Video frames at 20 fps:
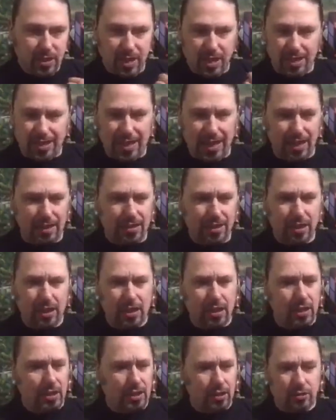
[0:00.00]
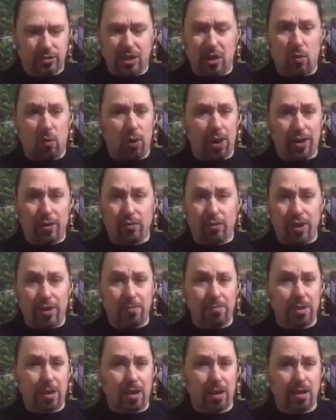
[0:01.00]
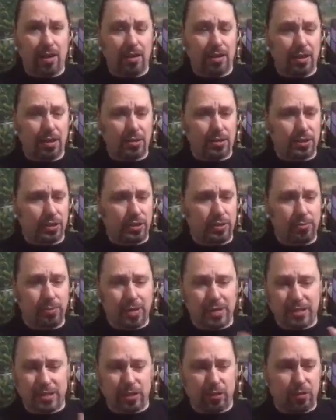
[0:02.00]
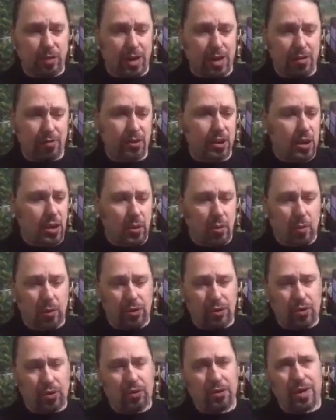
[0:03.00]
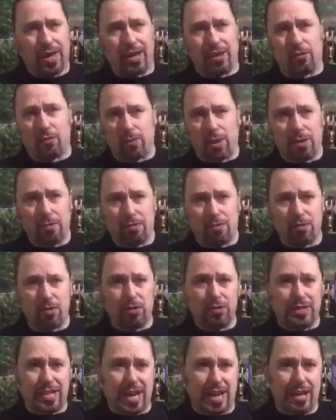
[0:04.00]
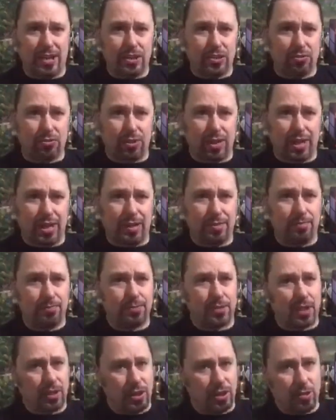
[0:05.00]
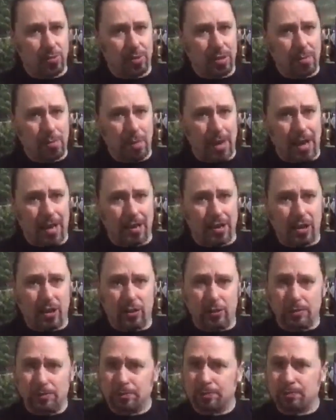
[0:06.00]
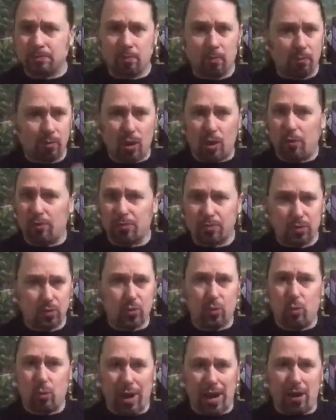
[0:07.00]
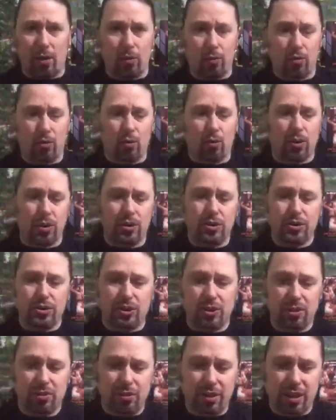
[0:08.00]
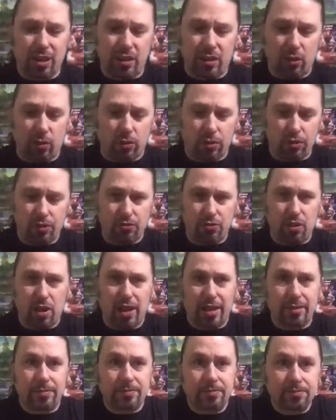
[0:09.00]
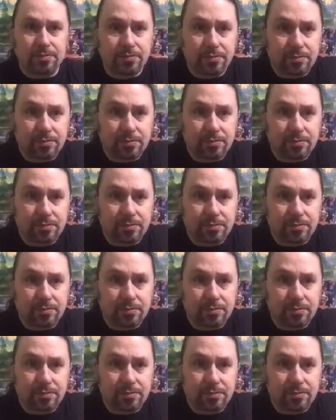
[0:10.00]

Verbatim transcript: Again, there's that white grape kind of in there too, mixing around with all that grapefruit, tangerine, a little bit of mango. Wow, orange, a little hit of orange rind.